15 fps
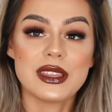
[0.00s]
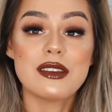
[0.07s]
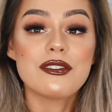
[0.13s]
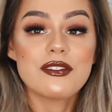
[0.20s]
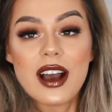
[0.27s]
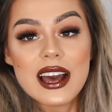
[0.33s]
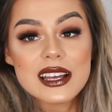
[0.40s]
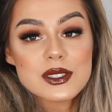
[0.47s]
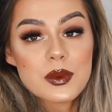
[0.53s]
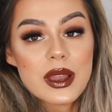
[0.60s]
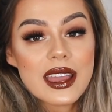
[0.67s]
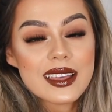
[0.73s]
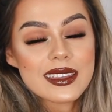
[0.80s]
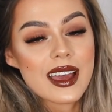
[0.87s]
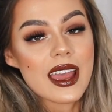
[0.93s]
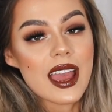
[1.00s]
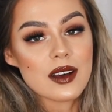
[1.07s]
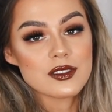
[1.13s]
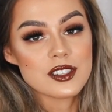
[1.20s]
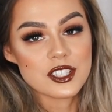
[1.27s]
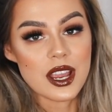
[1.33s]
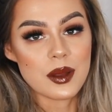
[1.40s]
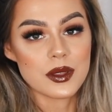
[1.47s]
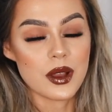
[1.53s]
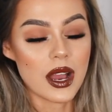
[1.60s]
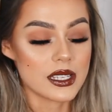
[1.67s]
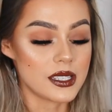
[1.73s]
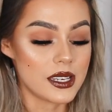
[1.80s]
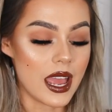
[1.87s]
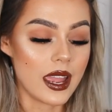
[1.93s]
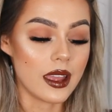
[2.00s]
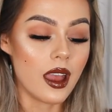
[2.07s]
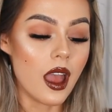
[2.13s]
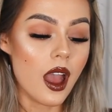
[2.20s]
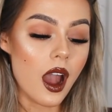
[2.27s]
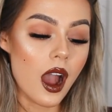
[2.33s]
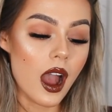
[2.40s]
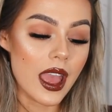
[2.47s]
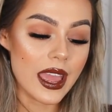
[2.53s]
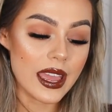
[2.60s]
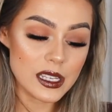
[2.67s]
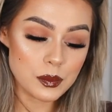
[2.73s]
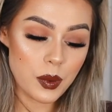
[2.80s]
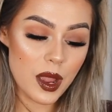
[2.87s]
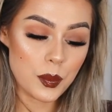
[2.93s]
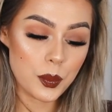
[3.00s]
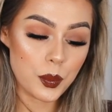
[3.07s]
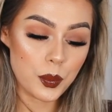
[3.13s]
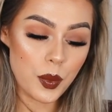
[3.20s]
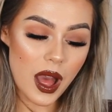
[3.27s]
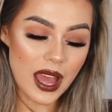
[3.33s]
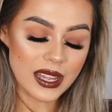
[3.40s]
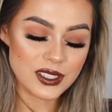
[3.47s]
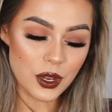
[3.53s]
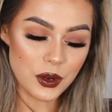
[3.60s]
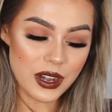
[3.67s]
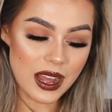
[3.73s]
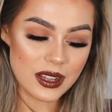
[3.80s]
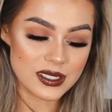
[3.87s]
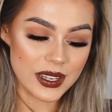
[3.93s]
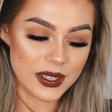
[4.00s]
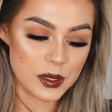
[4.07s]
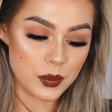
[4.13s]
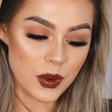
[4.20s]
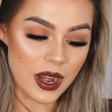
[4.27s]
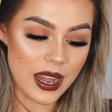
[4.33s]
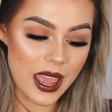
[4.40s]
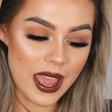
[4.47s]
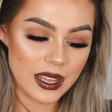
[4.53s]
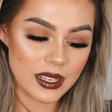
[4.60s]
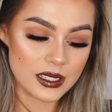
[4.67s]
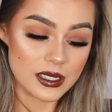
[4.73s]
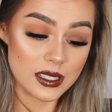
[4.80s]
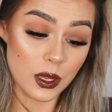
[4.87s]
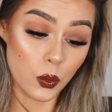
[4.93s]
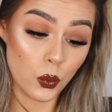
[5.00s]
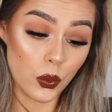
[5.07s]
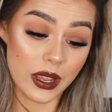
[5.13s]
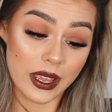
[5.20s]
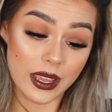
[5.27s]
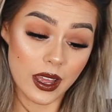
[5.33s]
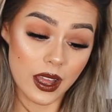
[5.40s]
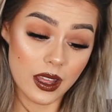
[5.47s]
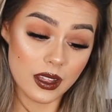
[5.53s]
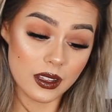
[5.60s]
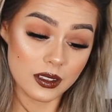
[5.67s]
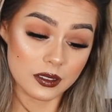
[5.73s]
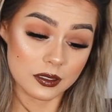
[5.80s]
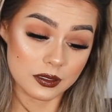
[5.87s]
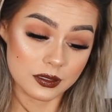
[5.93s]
the first wig that I have to share with you guys today is by, I don't know how to say this brand, Exiwea?